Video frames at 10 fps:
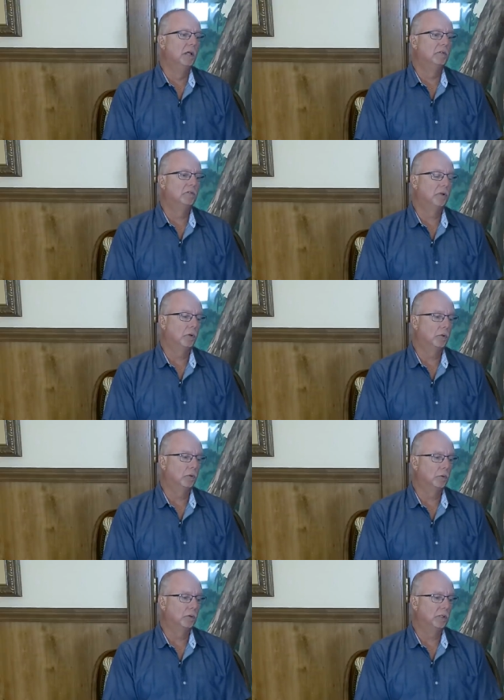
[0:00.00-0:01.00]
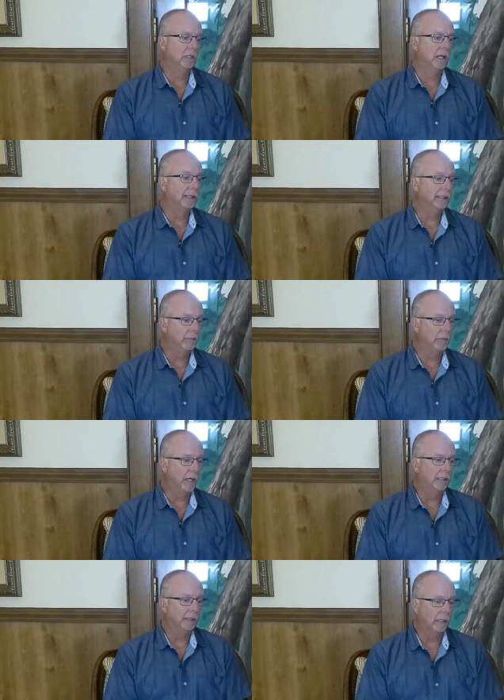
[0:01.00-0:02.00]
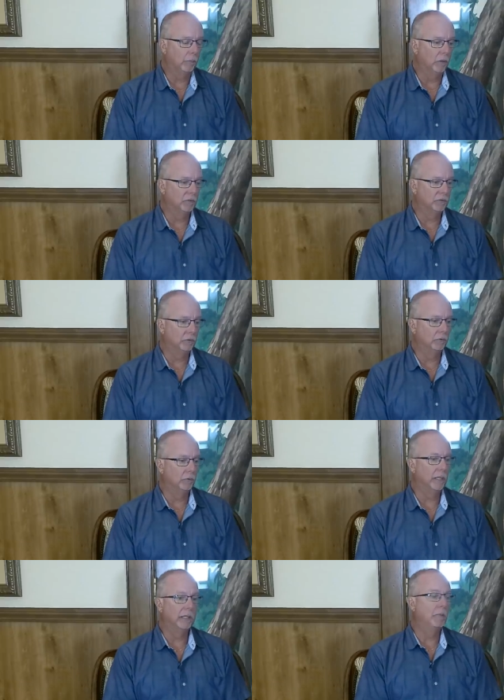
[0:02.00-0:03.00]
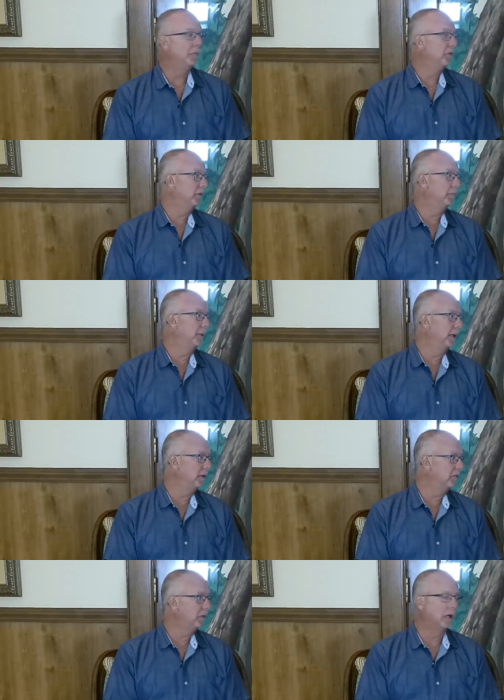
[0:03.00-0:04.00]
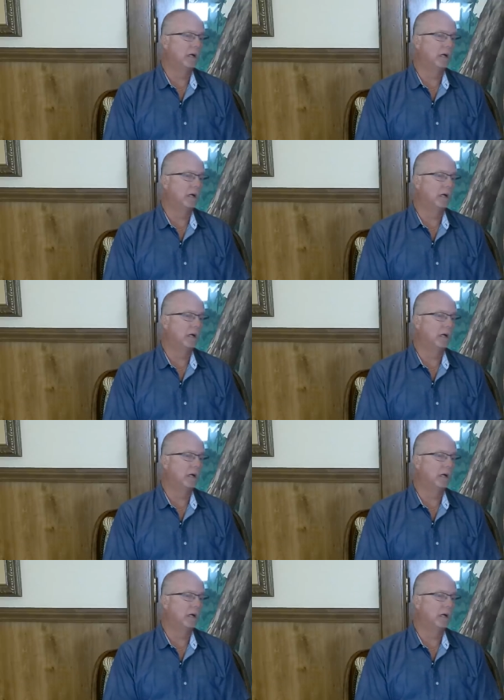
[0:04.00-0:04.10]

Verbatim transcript: So the idea behind that was to create a membership-based